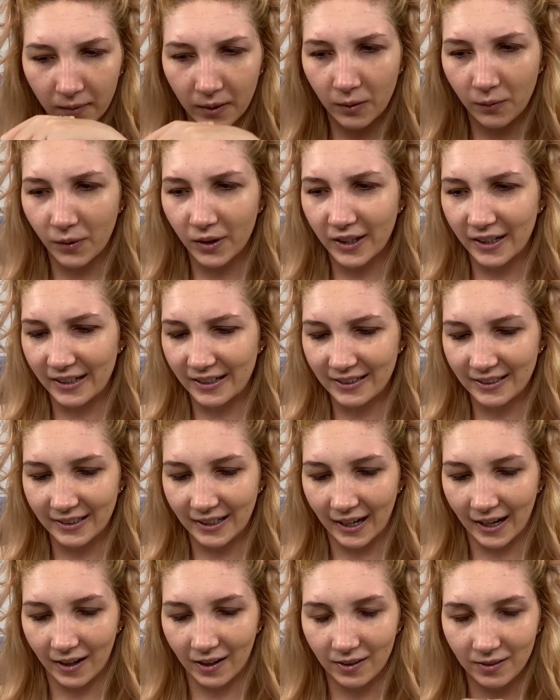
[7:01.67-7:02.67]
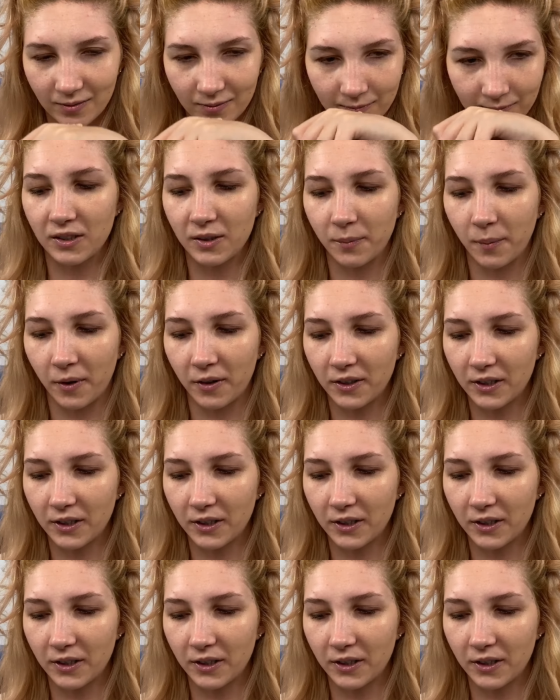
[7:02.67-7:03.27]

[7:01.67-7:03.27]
What is that? It smells